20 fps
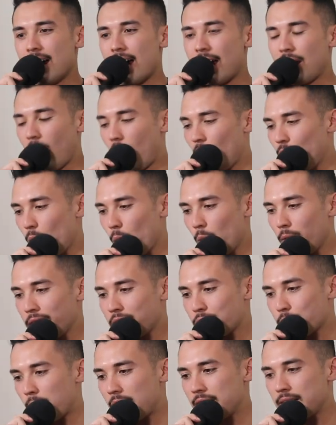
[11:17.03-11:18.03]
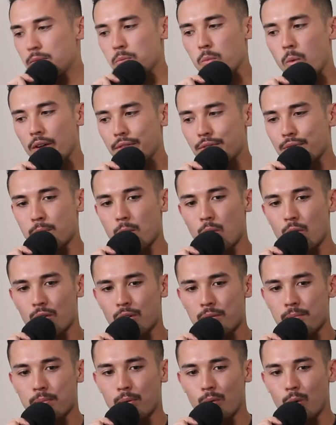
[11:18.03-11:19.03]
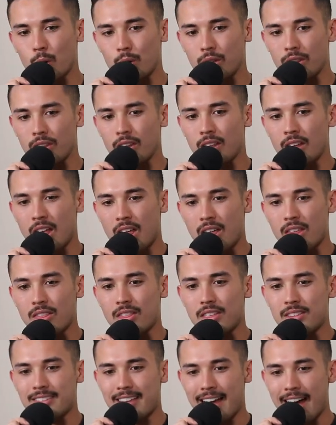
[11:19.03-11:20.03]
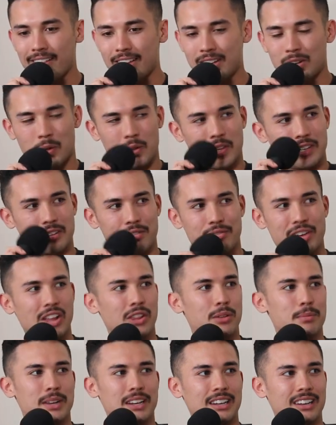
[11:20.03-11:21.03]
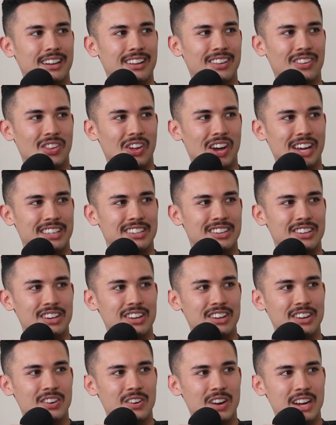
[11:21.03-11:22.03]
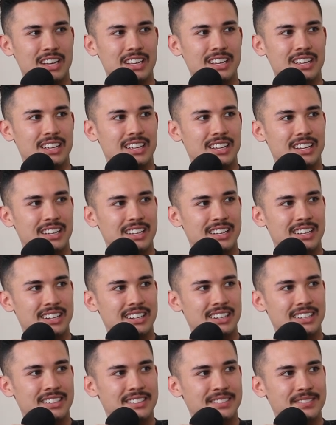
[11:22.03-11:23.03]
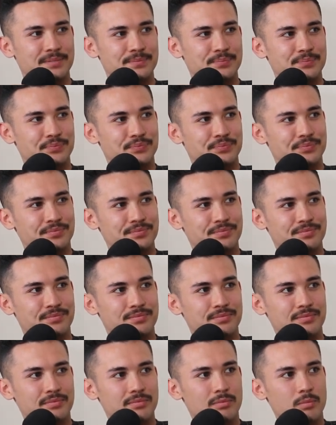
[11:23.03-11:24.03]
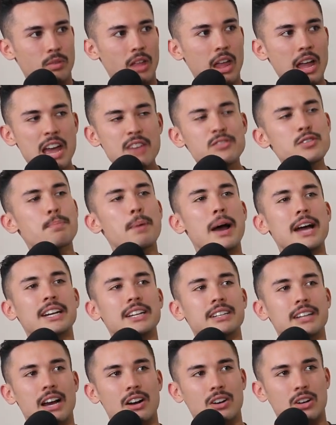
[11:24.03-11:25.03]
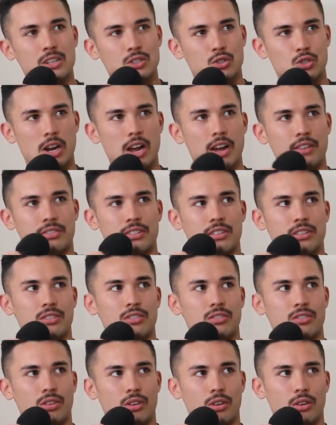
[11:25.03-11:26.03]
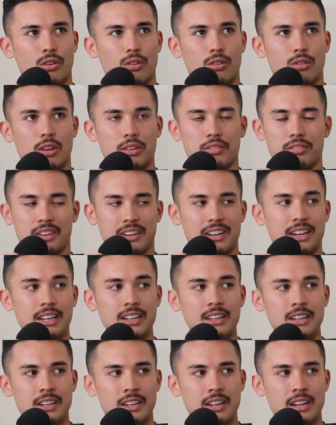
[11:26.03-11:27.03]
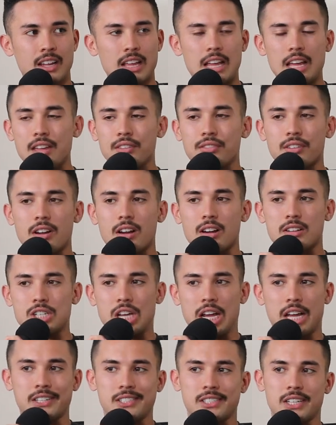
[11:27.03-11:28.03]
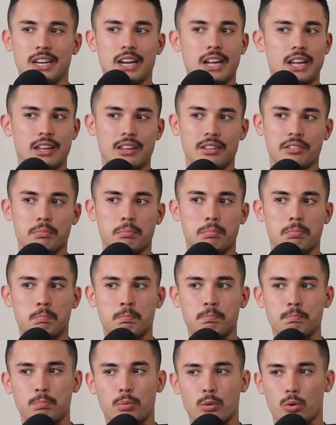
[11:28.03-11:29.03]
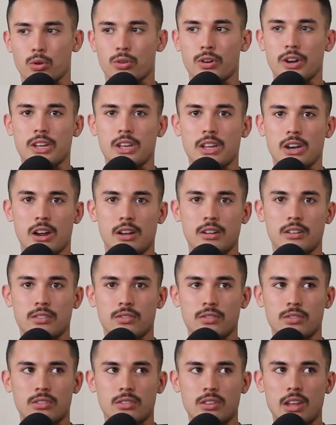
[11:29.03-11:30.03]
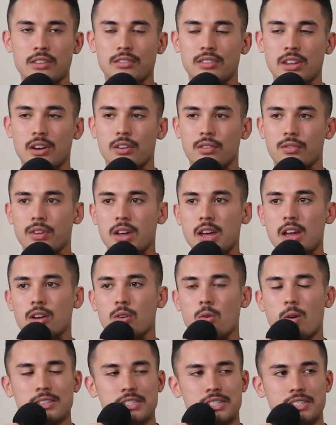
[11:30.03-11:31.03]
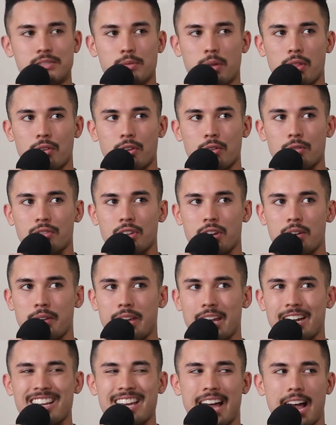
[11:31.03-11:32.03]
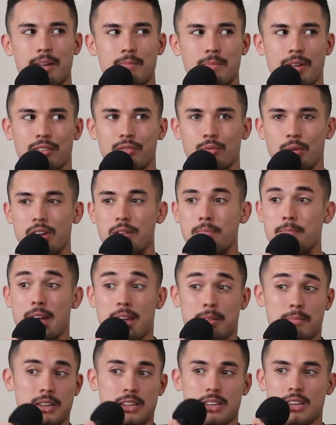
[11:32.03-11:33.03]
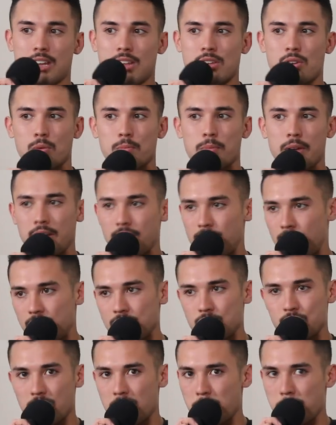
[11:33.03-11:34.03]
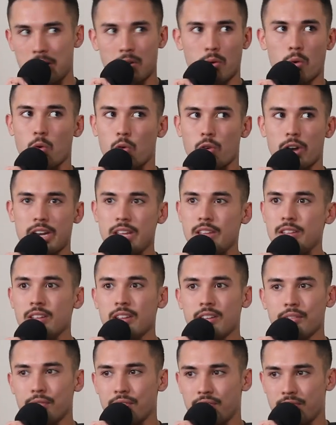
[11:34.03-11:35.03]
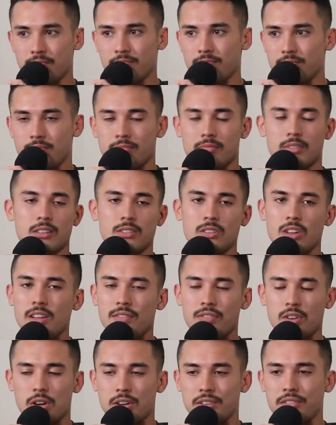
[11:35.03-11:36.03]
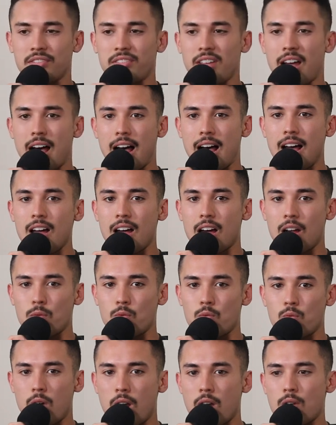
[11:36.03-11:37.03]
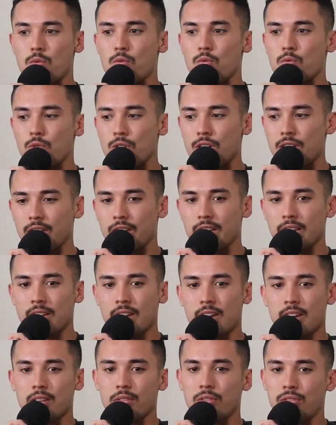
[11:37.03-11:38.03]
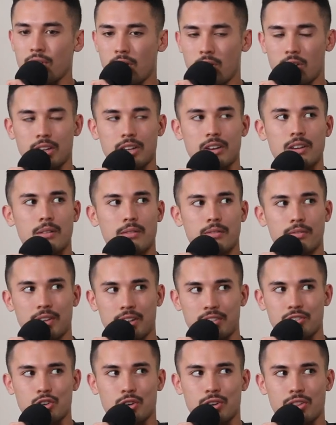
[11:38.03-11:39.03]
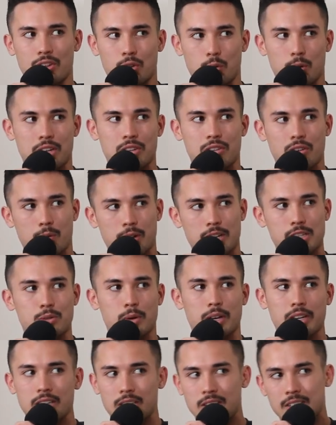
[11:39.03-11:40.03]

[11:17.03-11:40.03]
And I've always wondered, what's more important, the talent or the development? Like, do you reckon... That is a tough one, because it's like... If a Paddy Dow got drafted to a Sydney, mm-hmm. is there a chance that he's bordering, you know... Instead of questions whether he was going to get a game next week, maybe he could be a legitimate already... if not a star, a, a really solid fixture in the twenty-two each week.